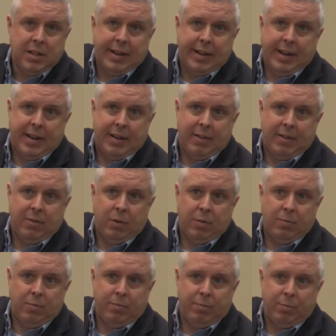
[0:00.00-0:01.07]
uh,
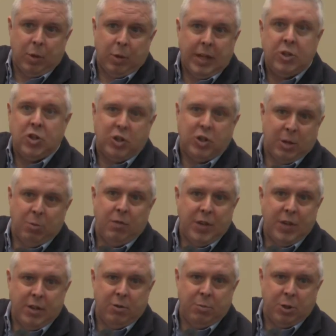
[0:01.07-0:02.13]
relationship
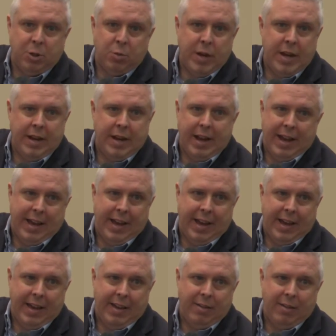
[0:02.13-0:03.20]
revealed between
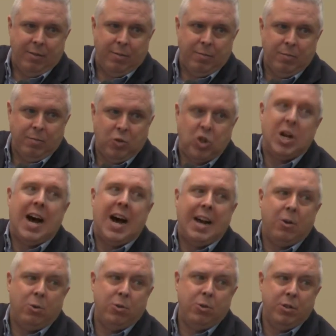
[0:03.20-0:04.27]
a
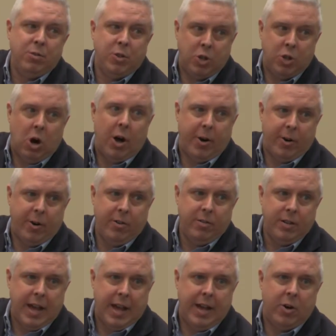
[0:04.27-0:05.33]
child daughter
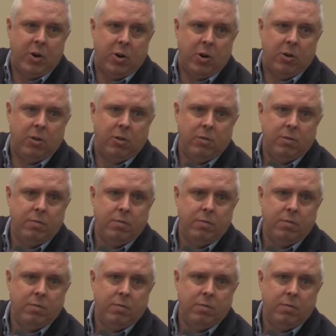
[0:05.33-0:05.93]
and her